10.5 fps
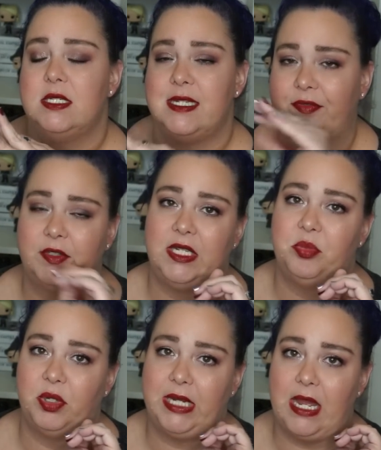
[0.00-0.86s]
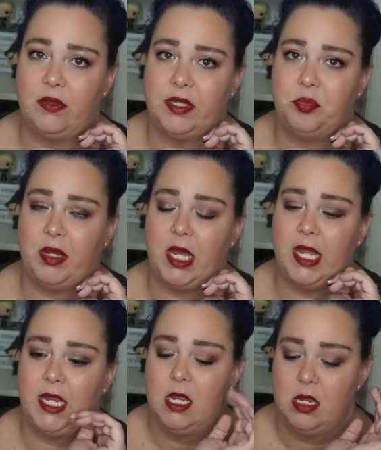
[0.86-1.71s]
Definitely a book outlet
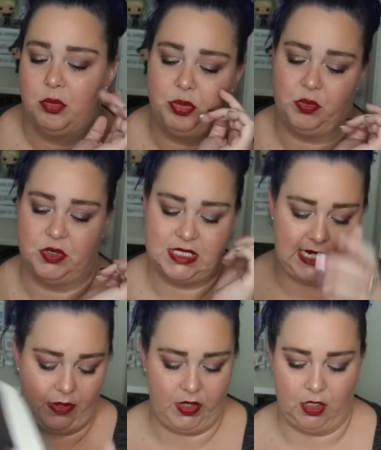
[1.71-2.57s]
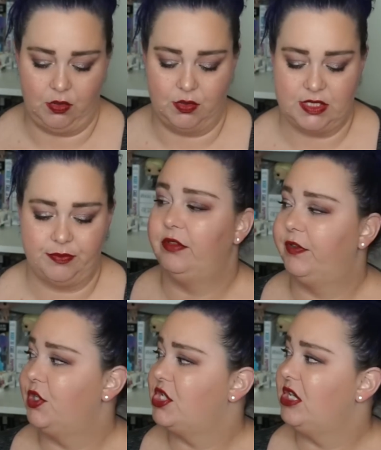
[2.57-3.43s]
buy, but we'll see how it goes.
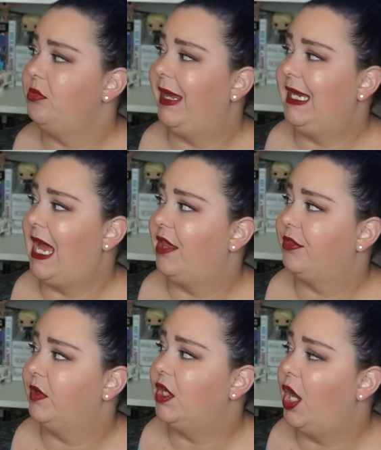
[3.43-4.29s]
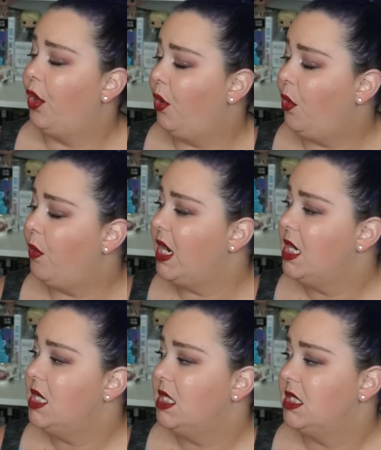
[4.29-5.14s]
Conversion by Katherine Howe.
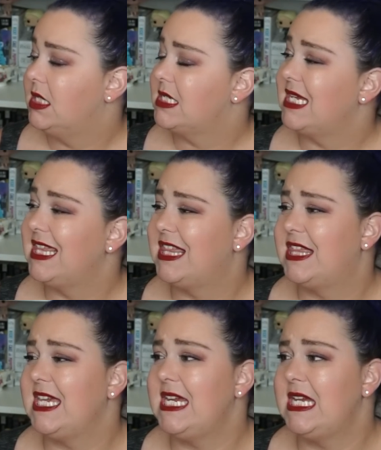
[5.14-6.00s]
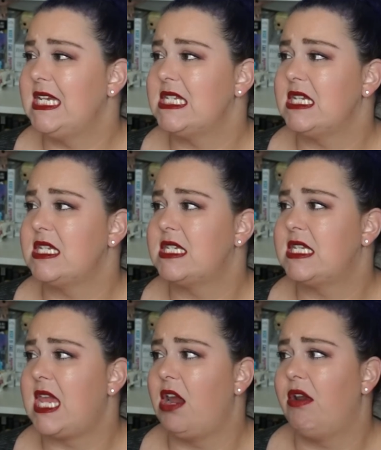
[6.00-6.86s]
This, I think, is a
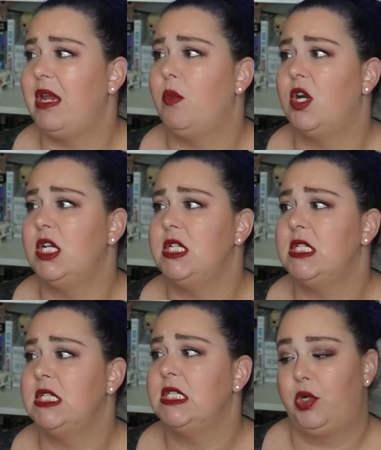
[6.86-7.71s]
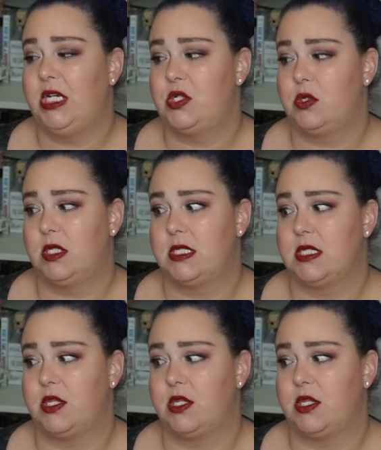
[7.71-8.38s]
scary one. Pretty sure this